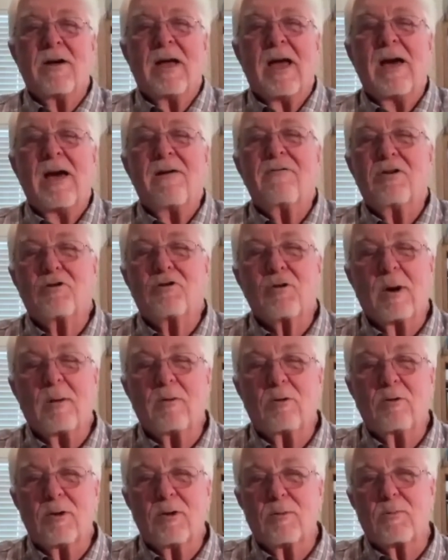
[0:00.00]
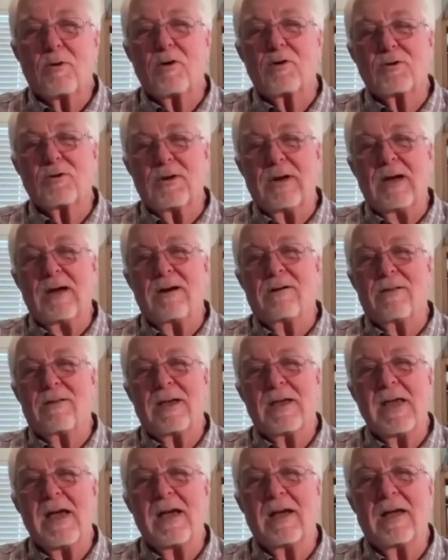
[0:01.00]
having trouble with personnel. They
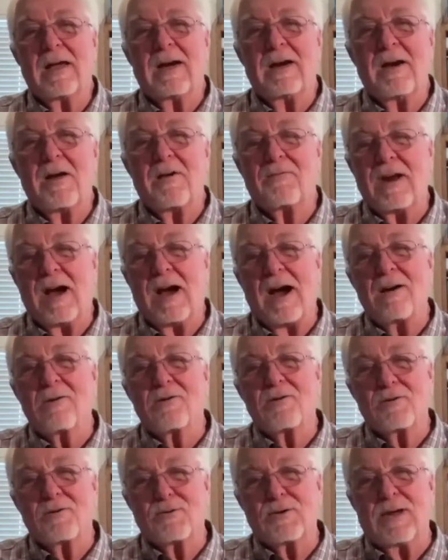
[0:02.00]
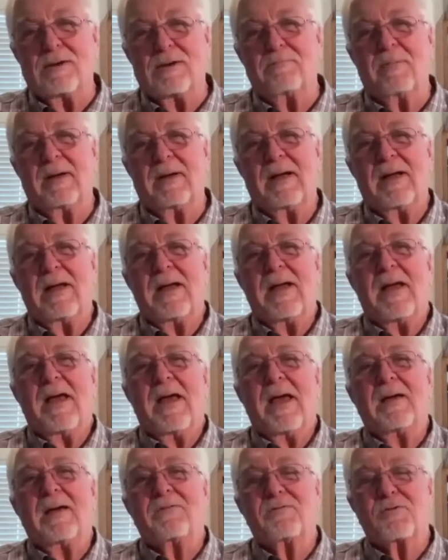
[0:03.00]
can't get enough doctors in.
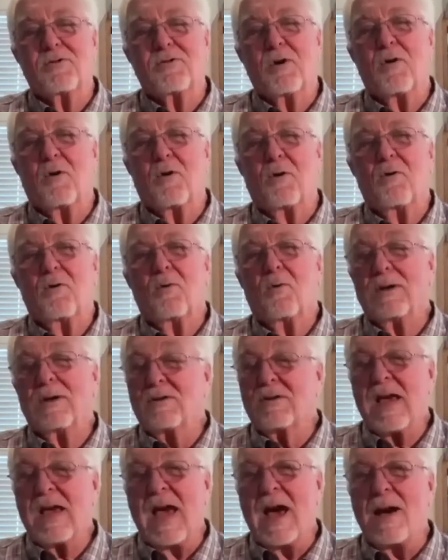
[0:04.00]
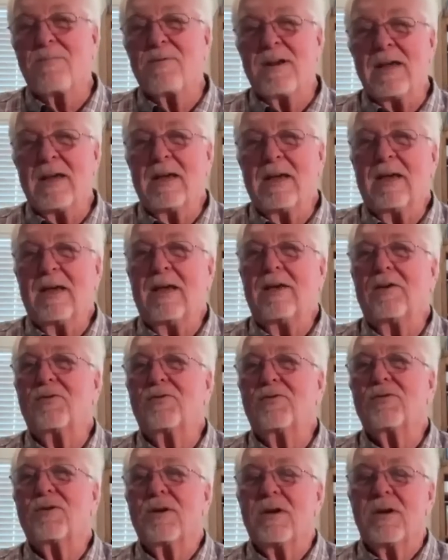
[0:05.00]
And so what's happening
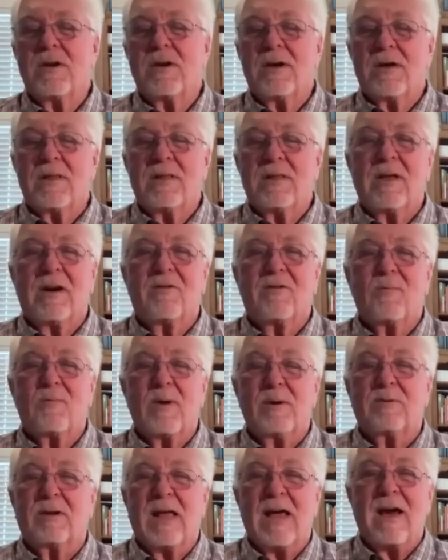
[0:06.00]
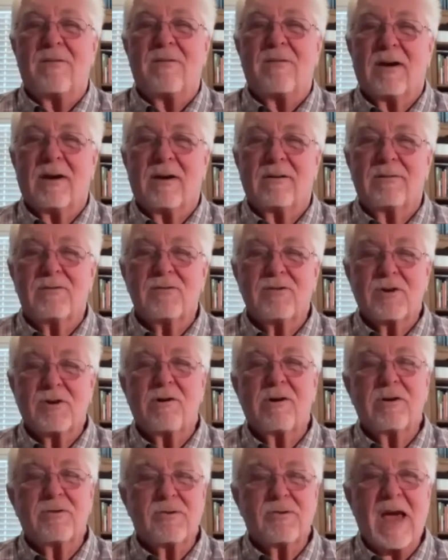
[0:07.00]
is that if people have a
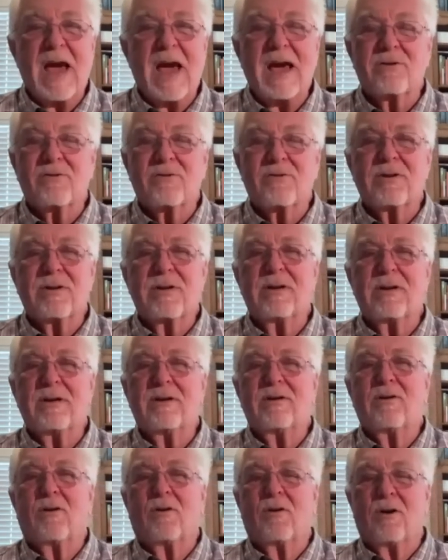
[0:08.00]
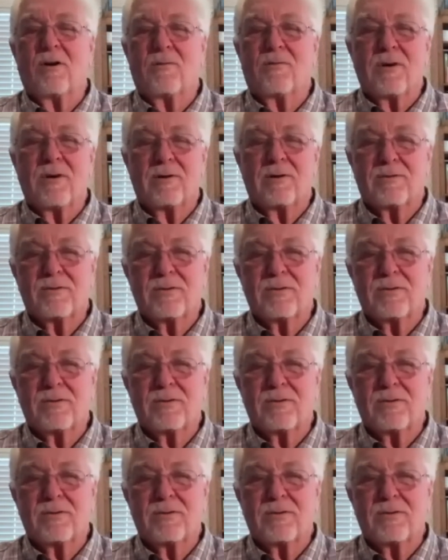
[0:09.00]
serious accident or if there's